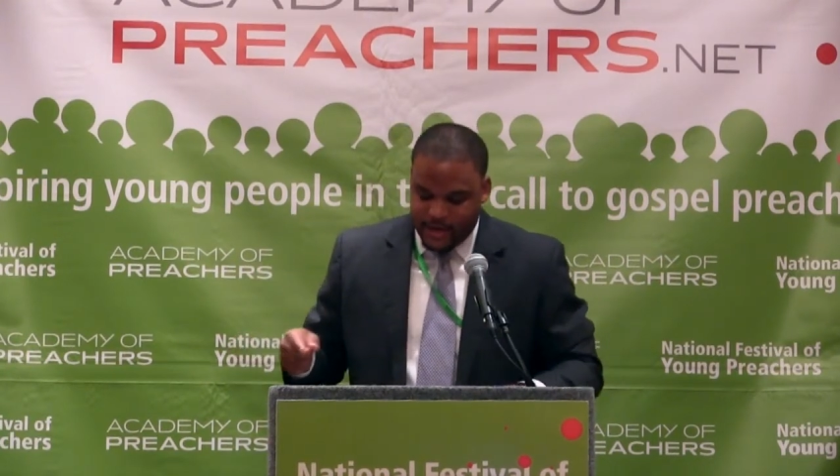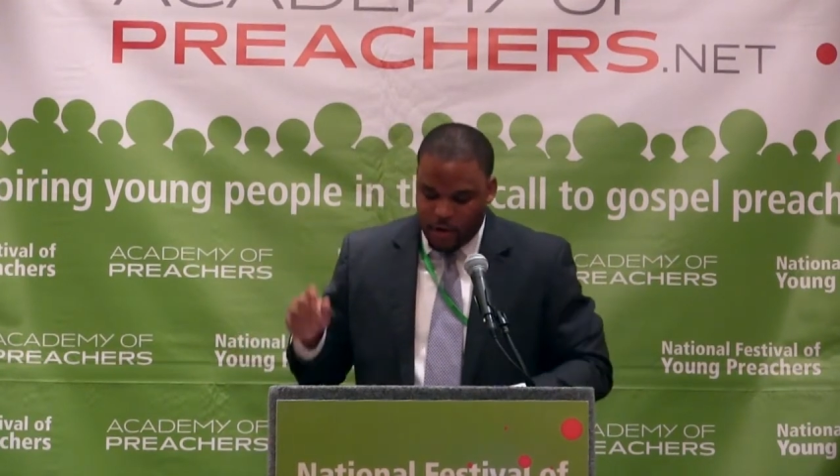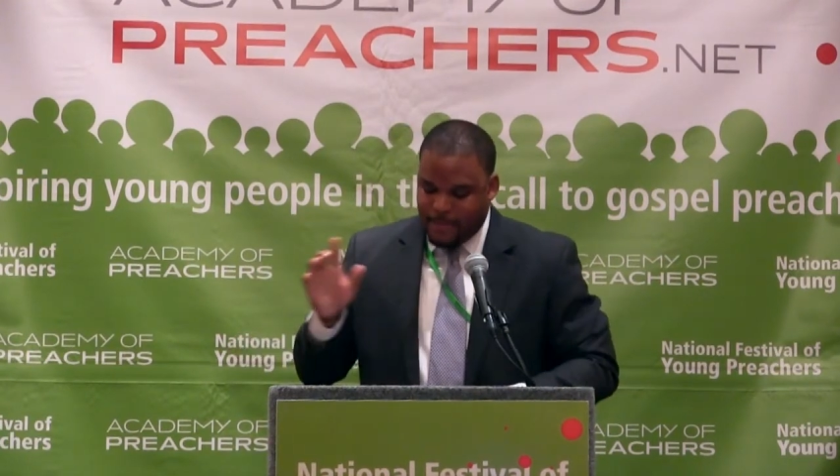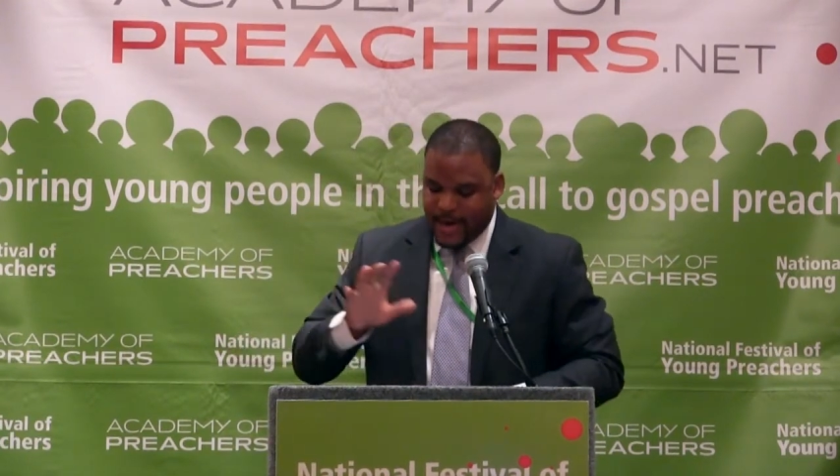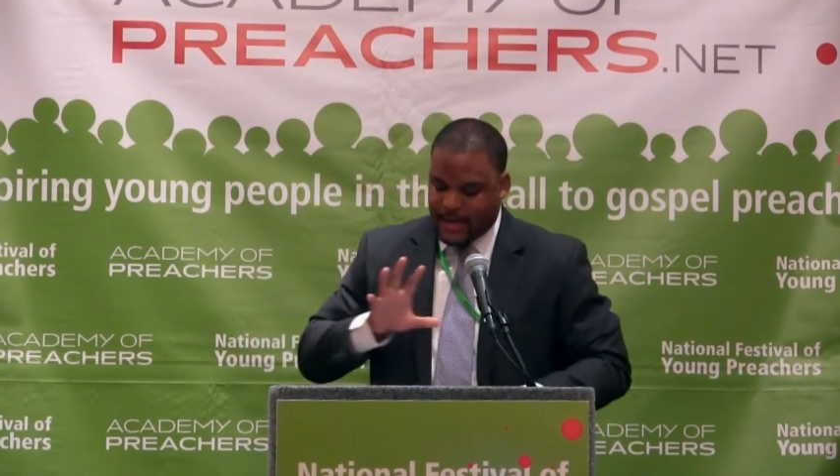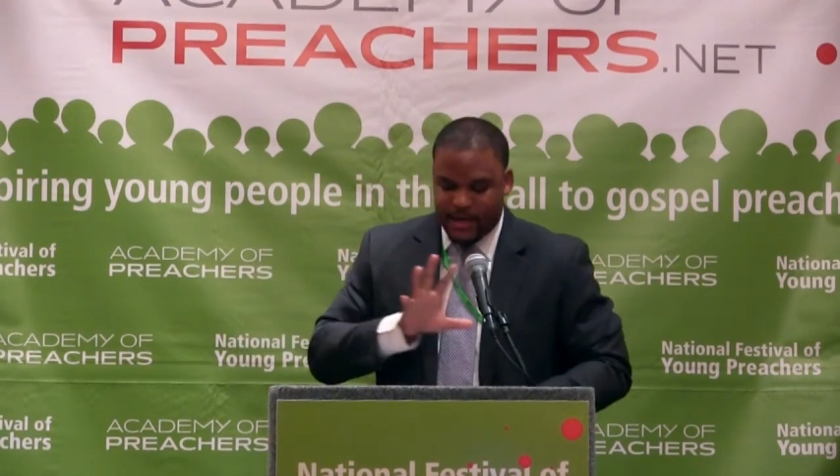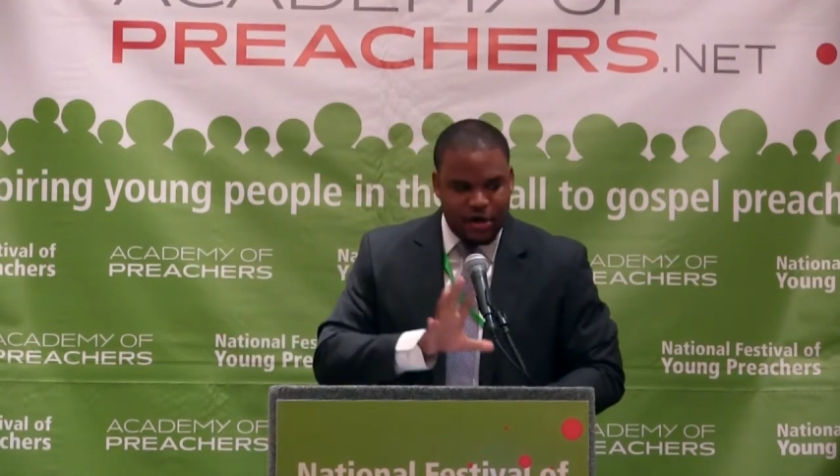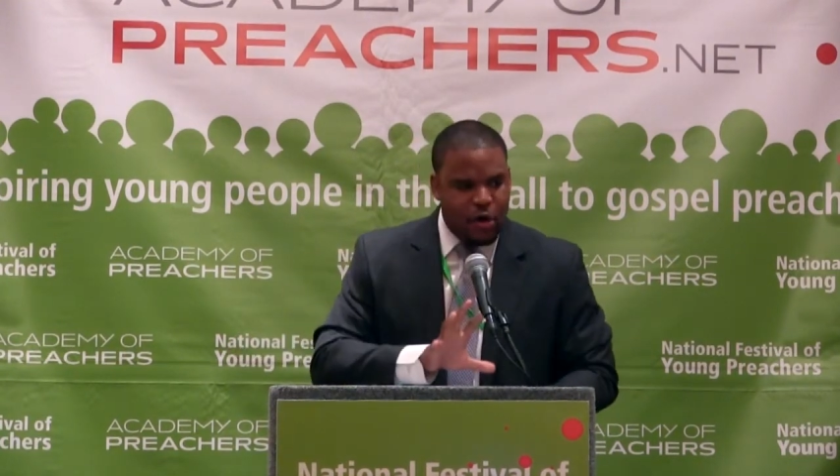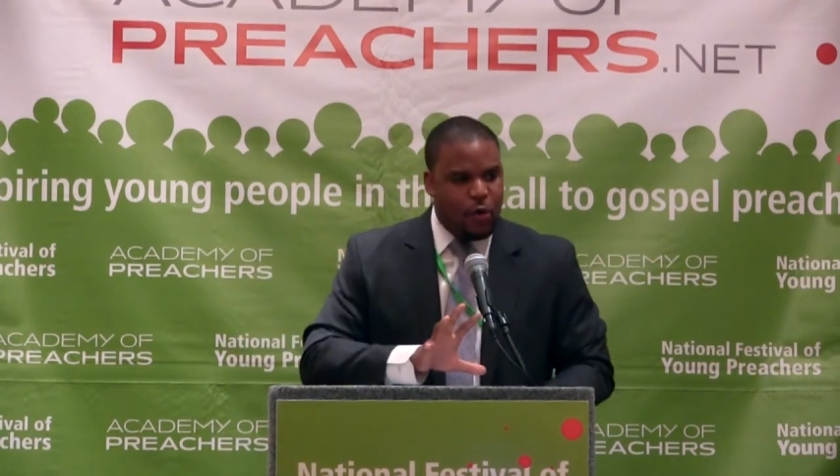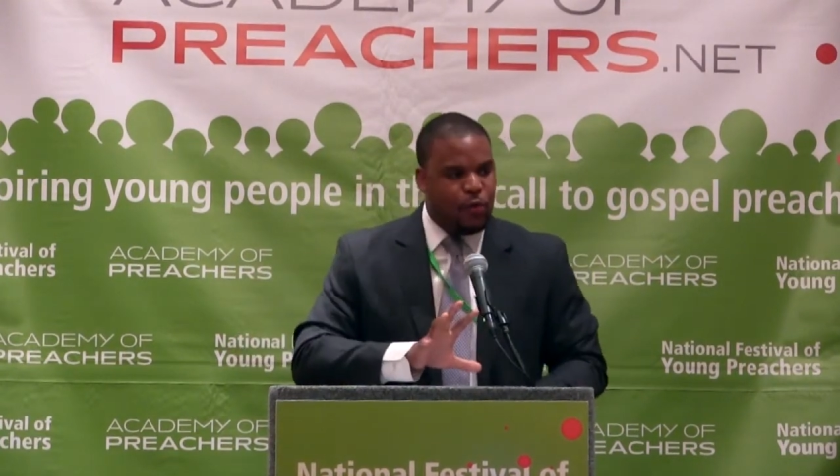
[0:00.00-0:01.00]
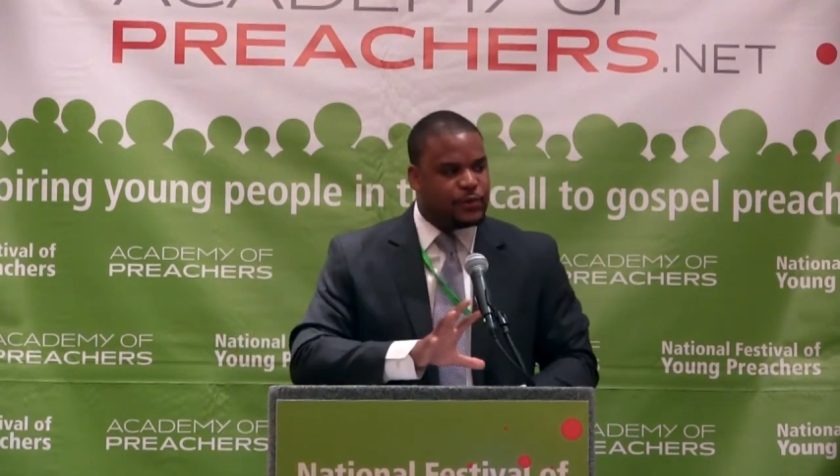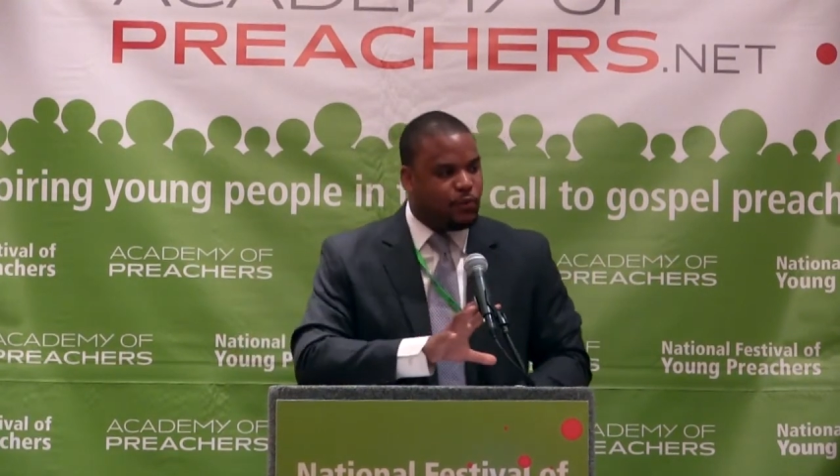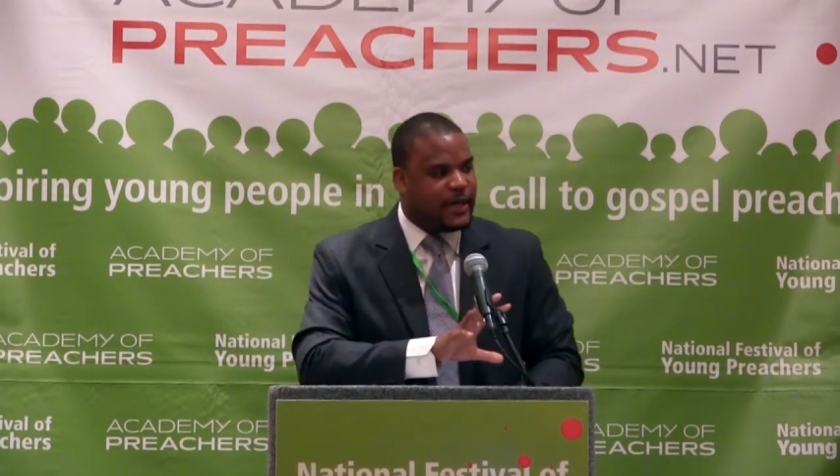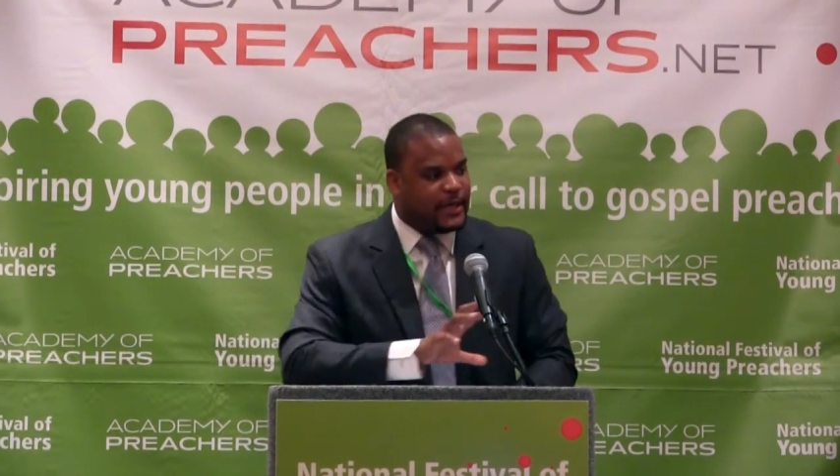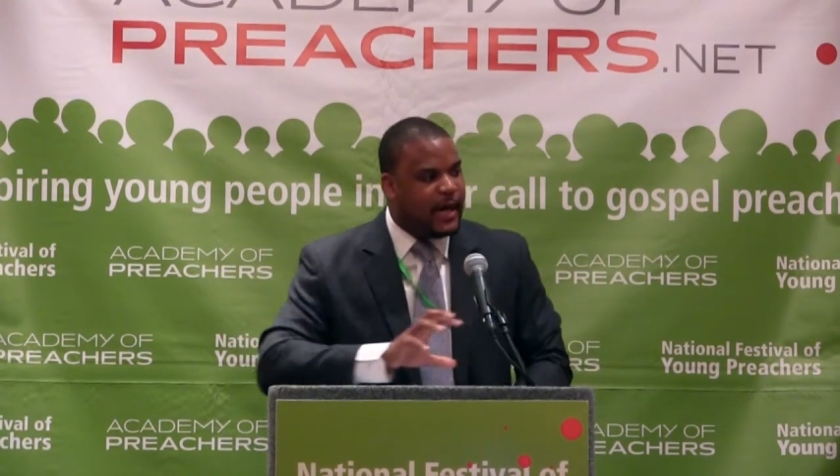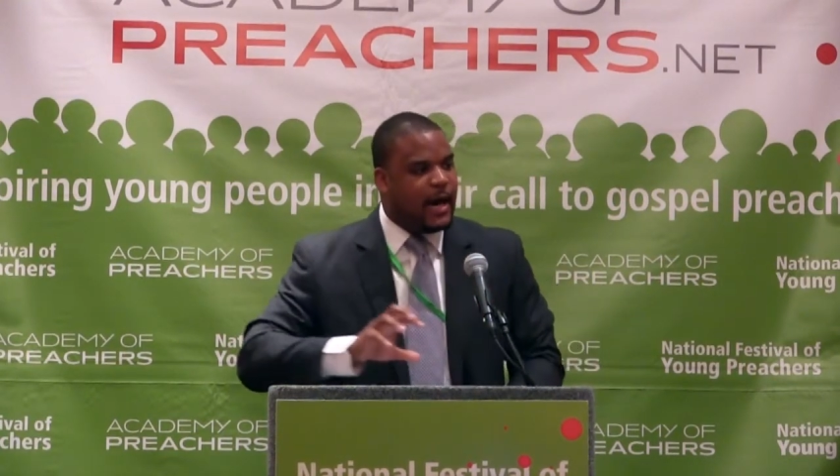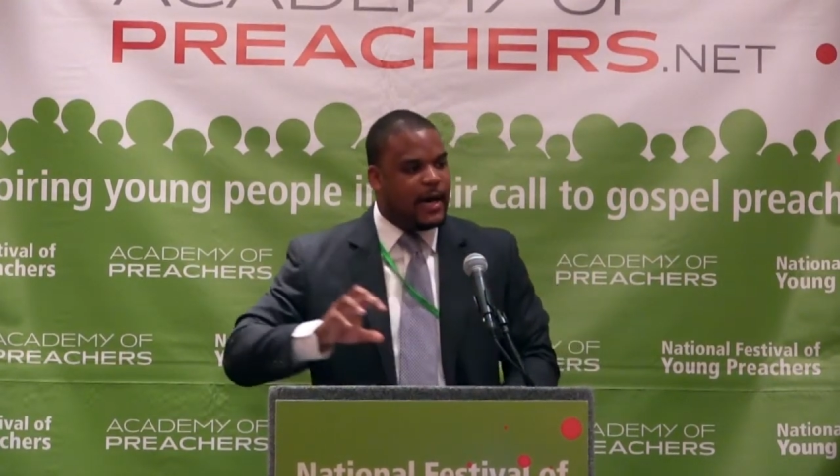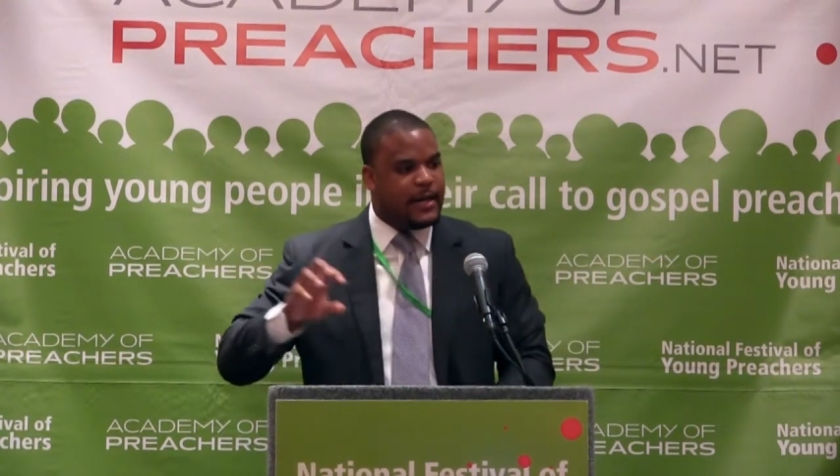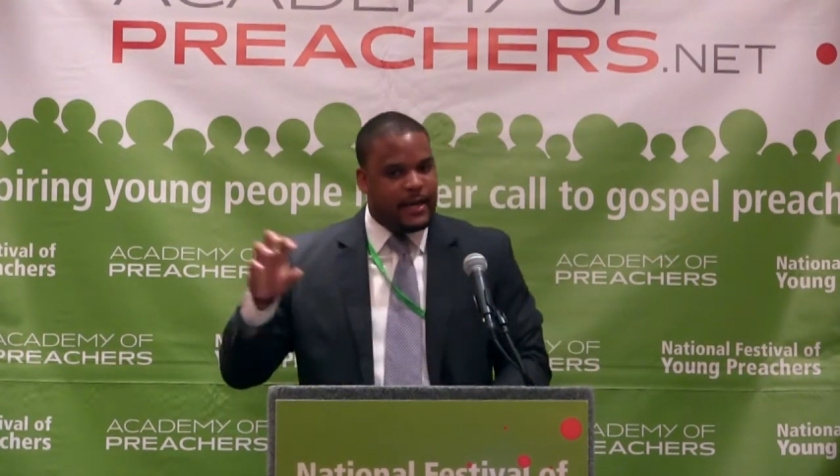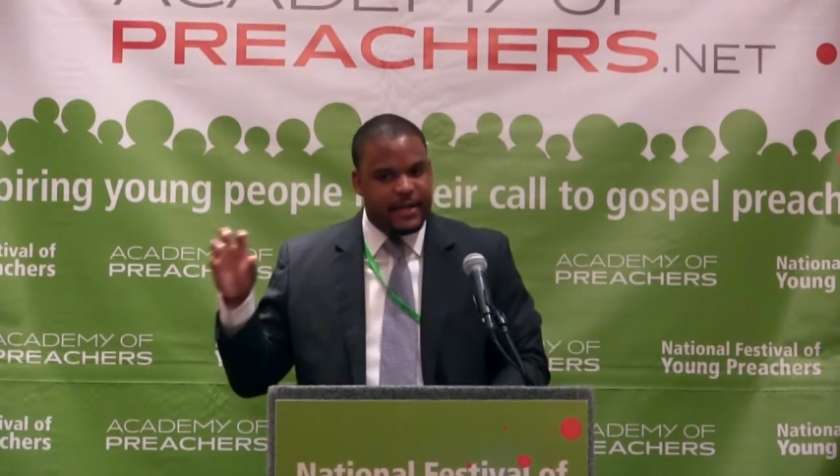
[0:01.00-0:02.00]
and nobody knows what God